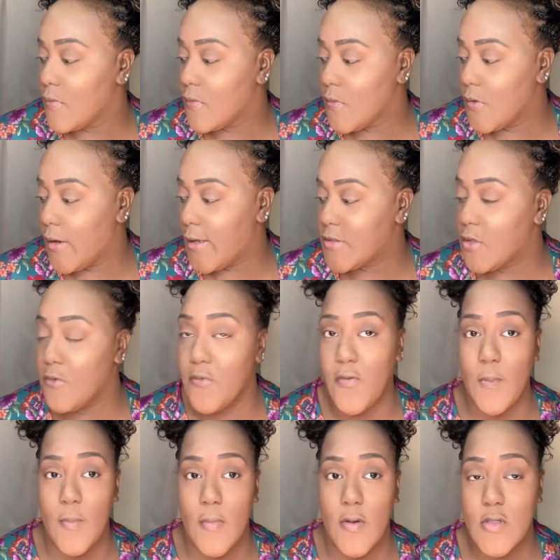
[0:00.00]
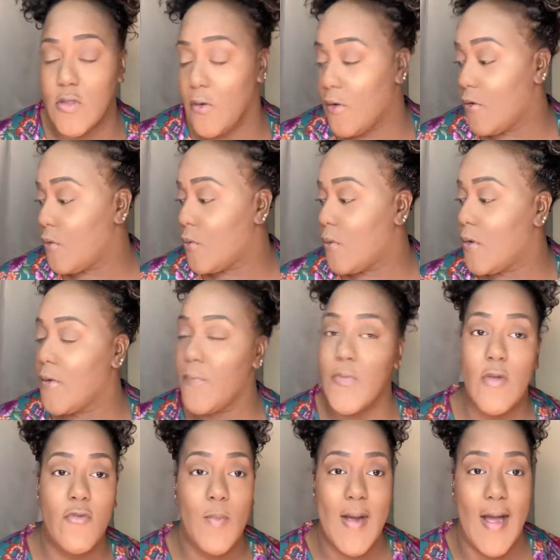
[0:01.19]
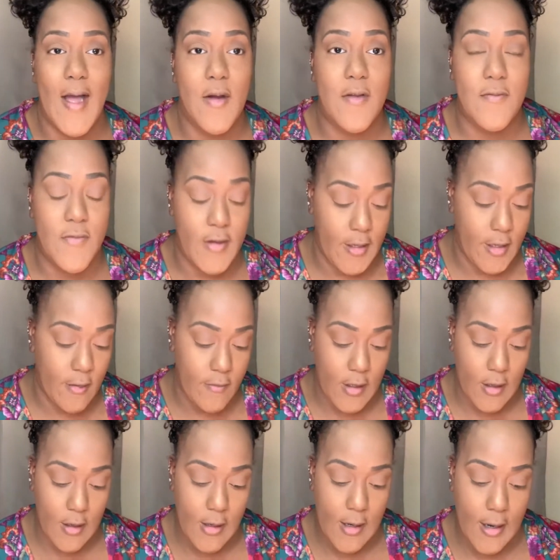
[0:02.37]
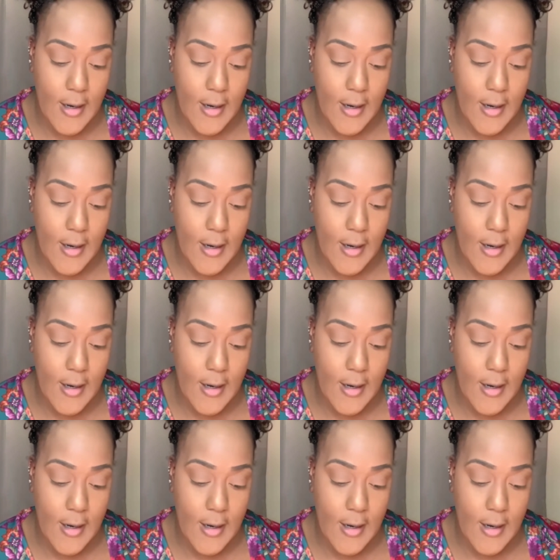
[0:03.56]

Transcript: Okay, so for my outer V area,